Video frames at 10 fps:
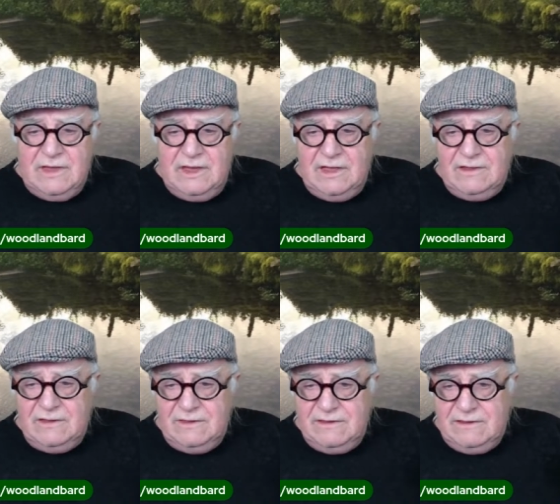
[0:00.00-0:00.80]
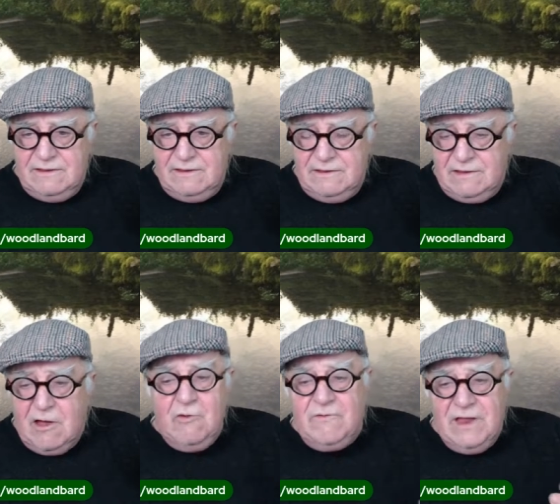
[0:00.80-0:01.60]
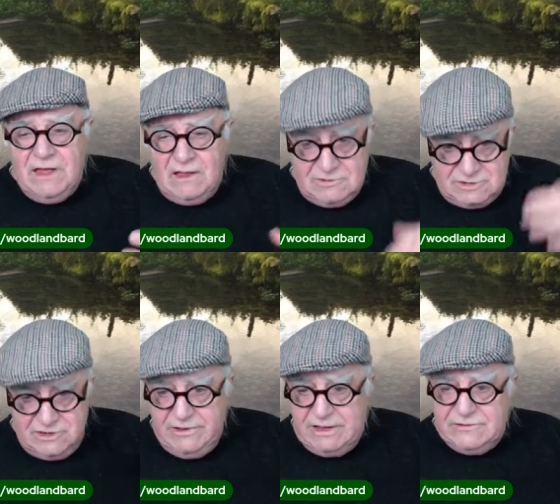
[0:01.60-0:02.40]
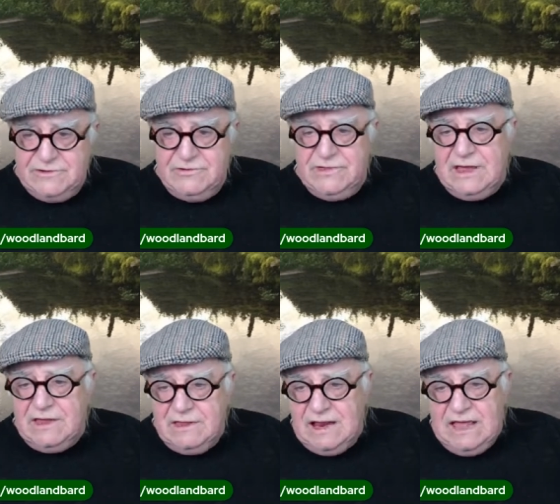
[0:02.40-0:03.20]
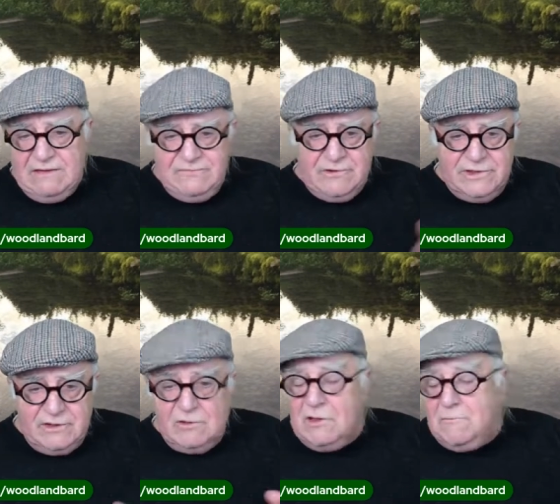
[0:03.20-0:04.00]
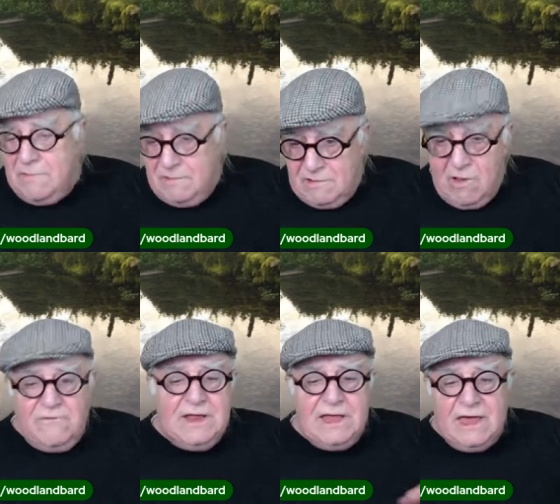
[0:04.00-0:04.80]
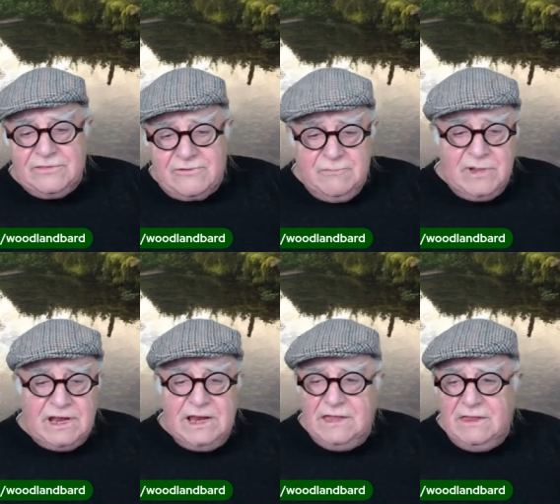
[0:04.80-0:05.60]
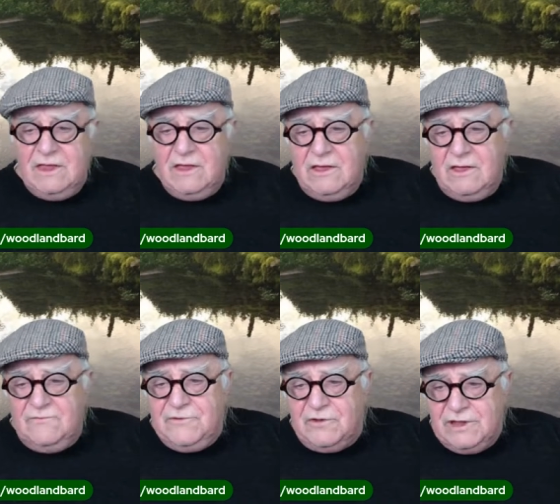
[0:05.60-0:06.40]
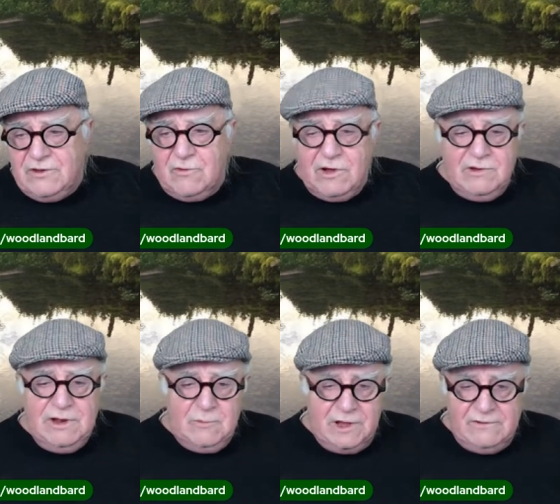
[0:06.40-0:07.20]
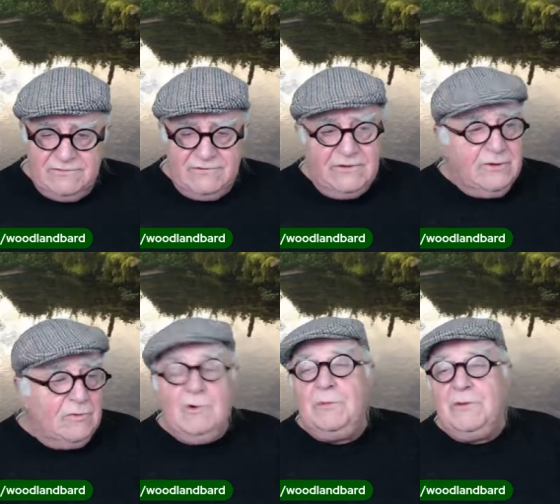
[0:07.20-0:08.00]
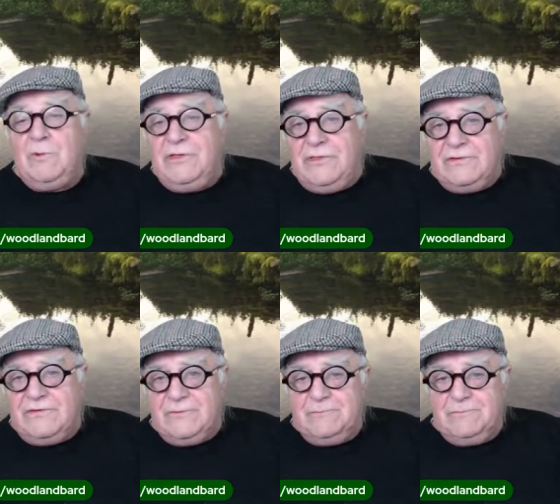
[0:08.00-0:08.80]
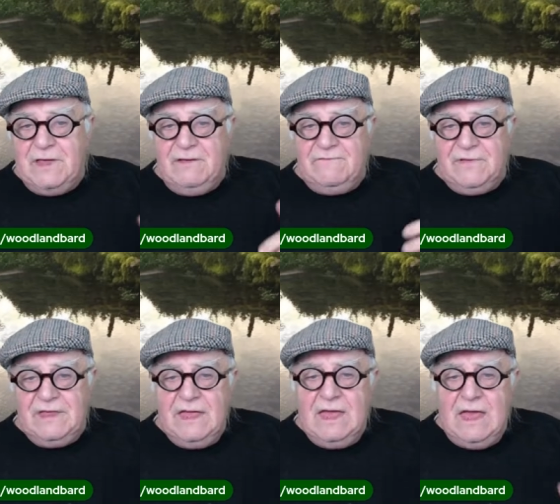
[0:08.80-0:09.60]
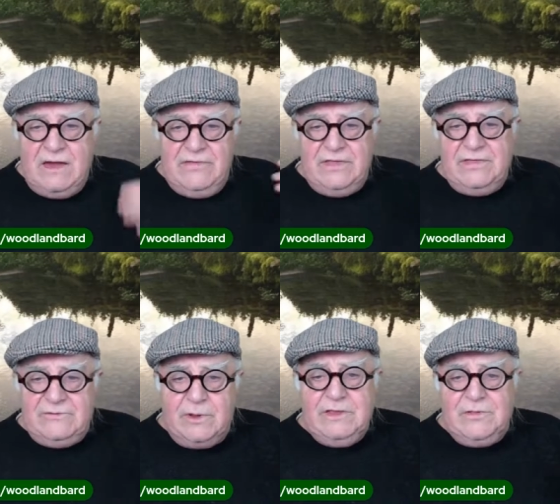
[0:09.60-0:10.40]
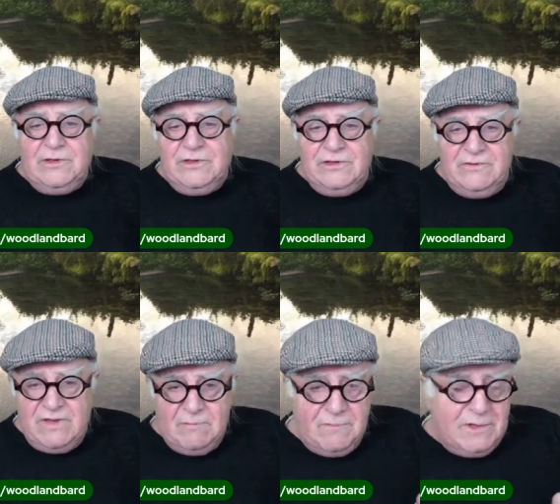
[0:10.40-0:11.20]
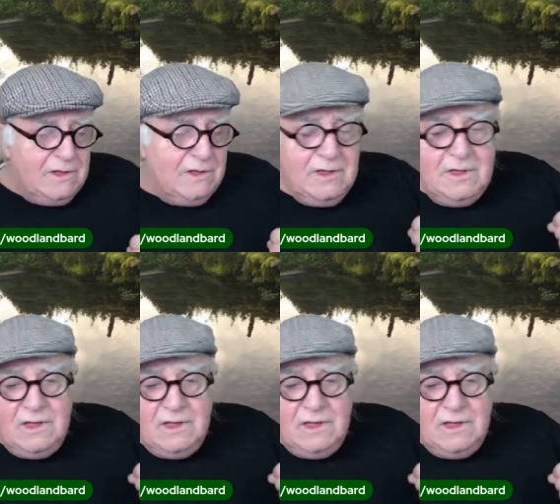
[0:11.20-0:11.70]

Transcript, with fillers: and uh, hopefully I'll show you how to do that, and I'll have Donegal. Um, hopefully Catherine McGlynn of Donegal Holy Wells will be with us. Uh, for the, and then the twenty-third of November,